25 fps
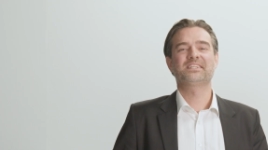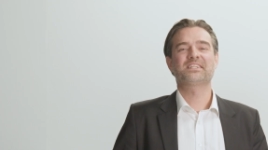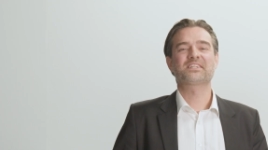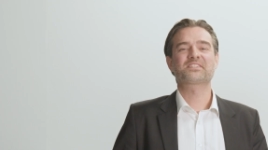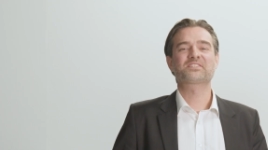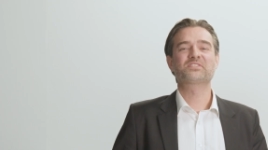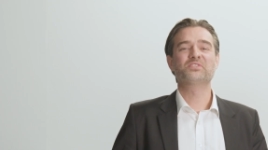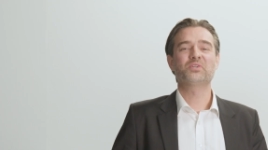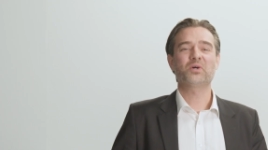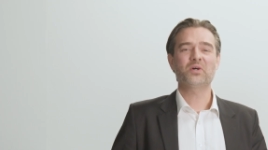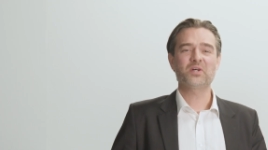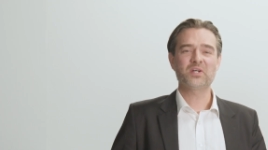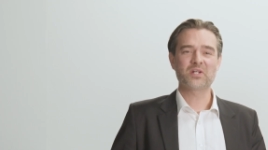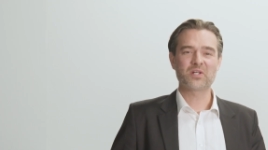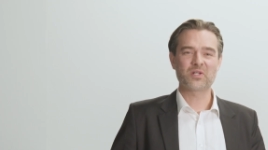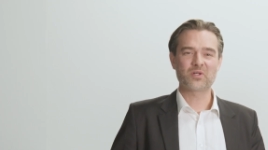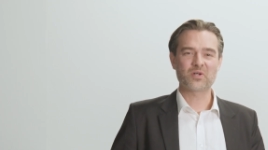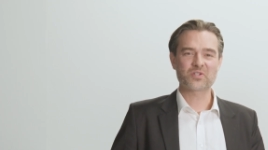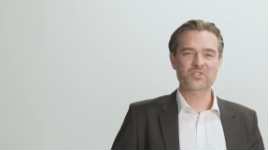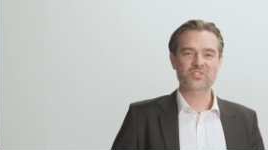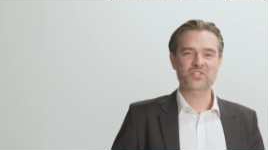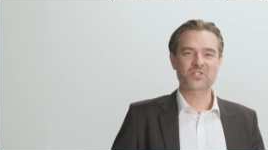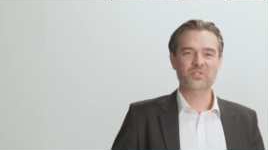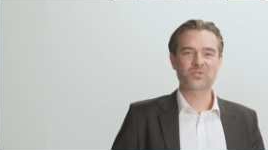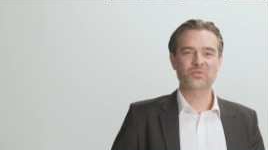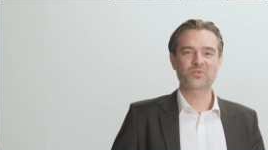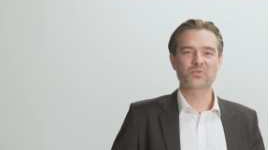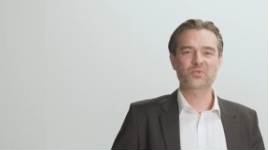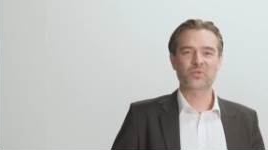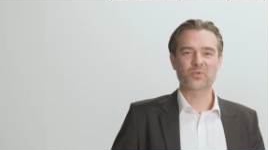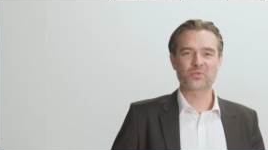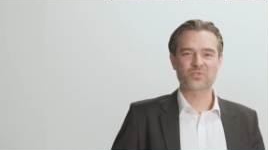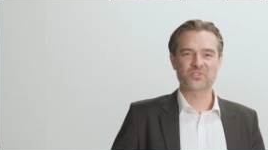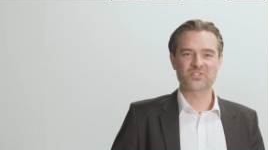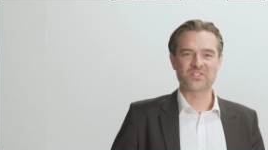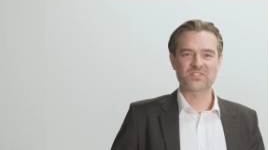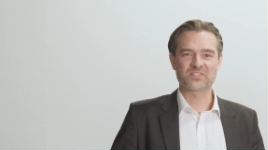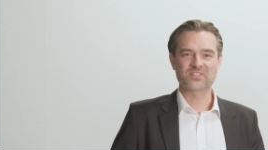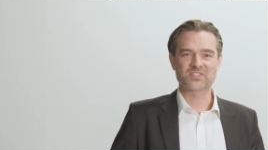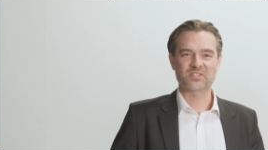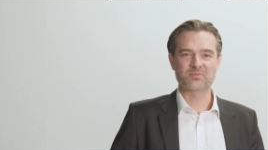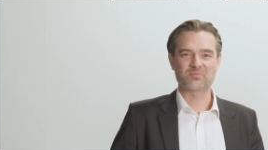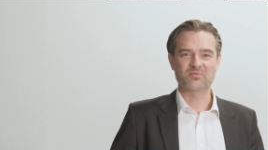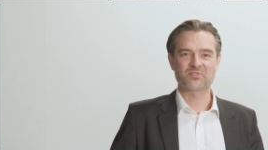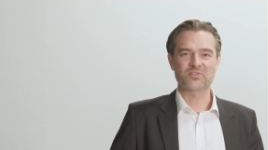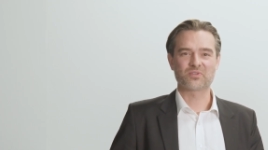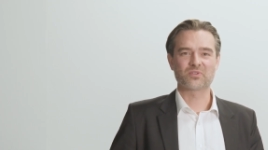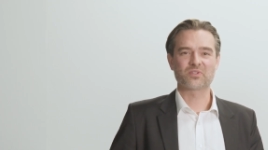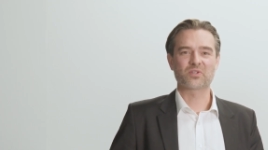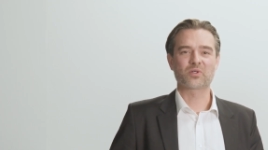Rosenbauer's new logic
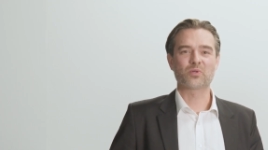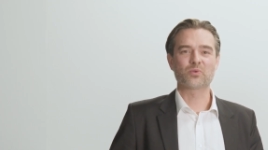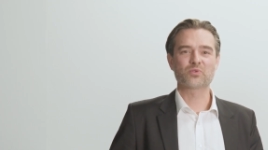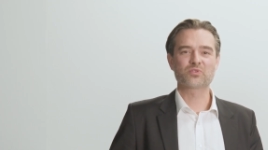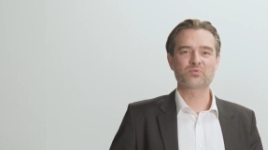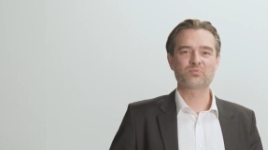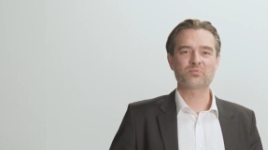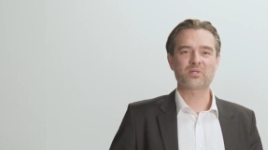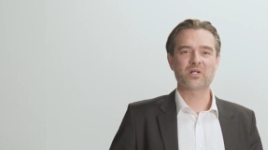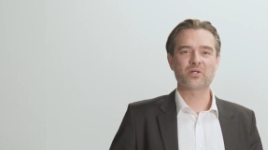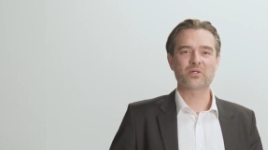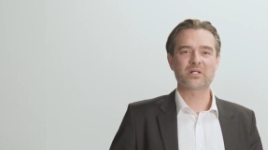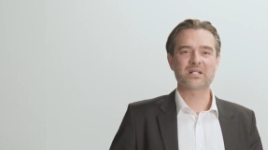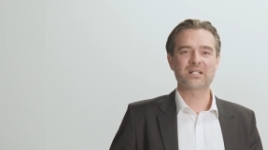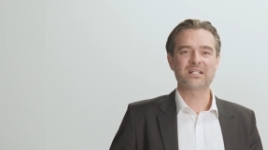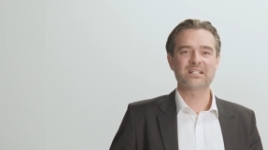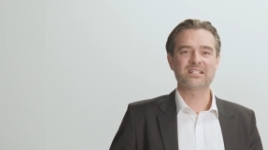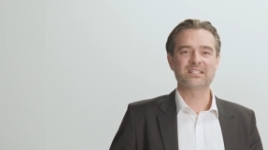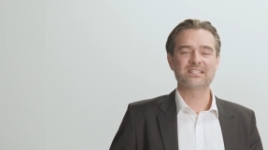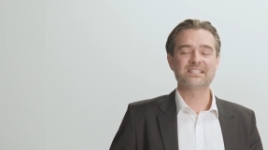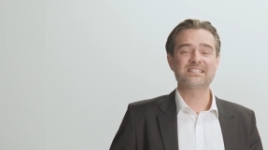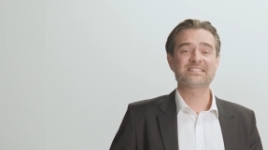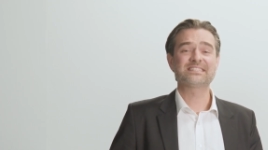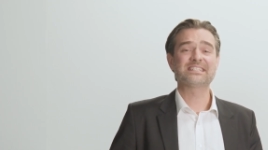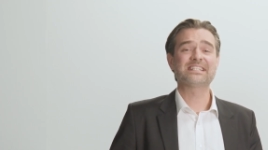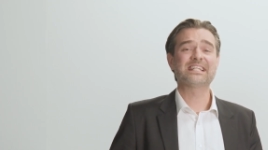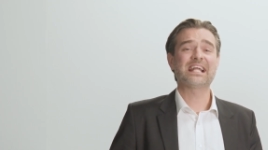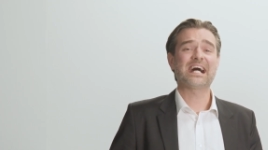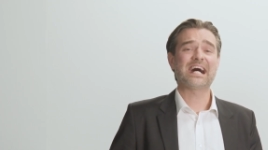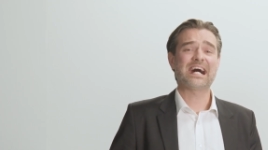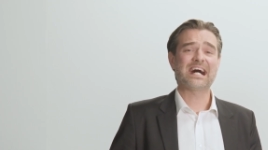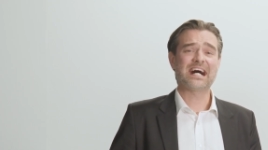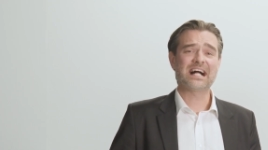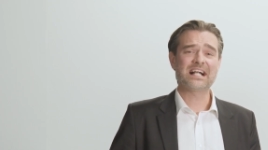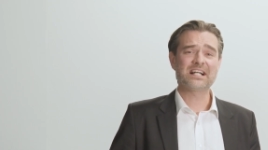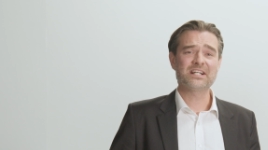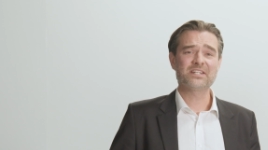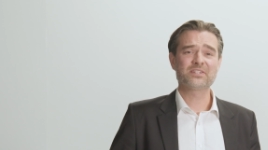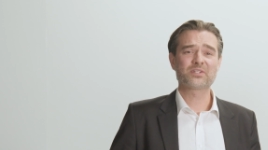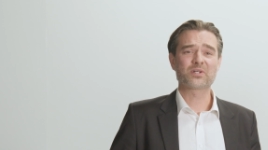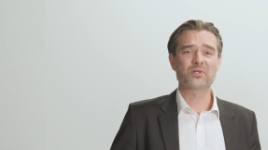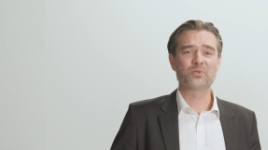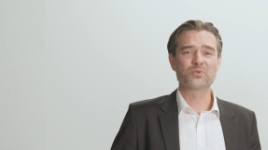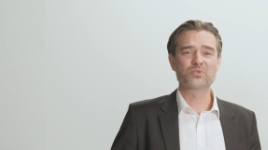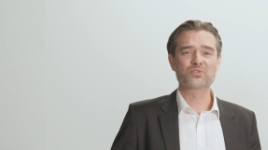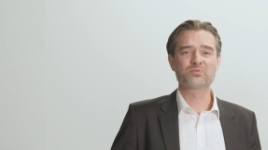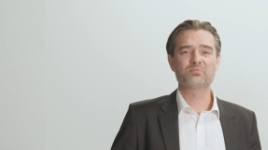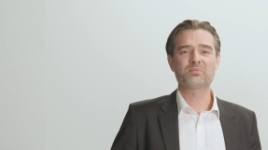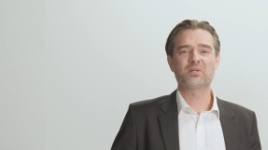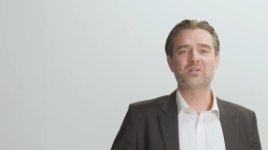control system is the same in all
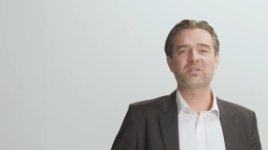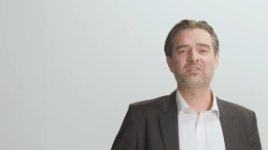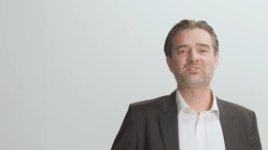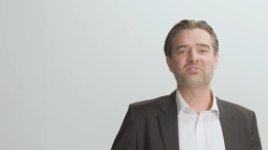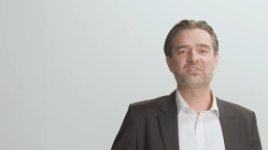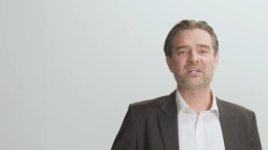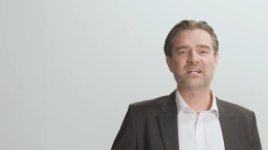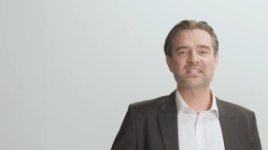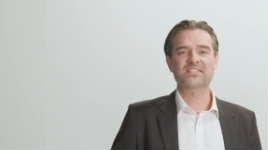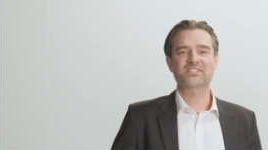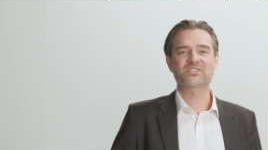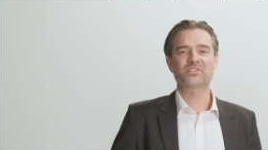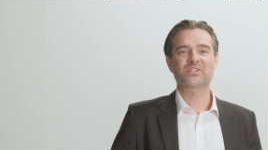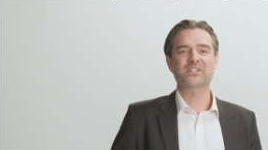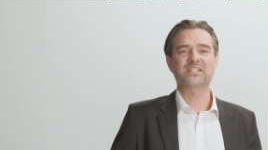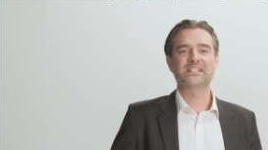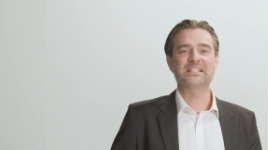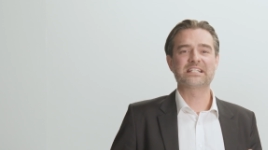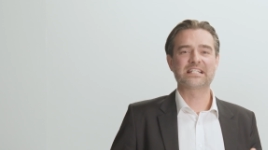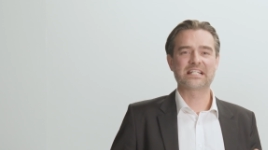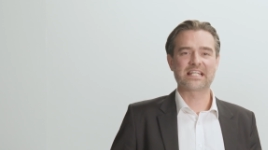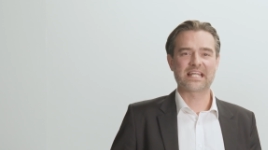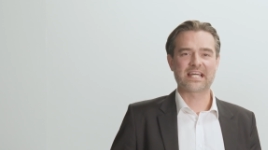Rosenbauer vehicles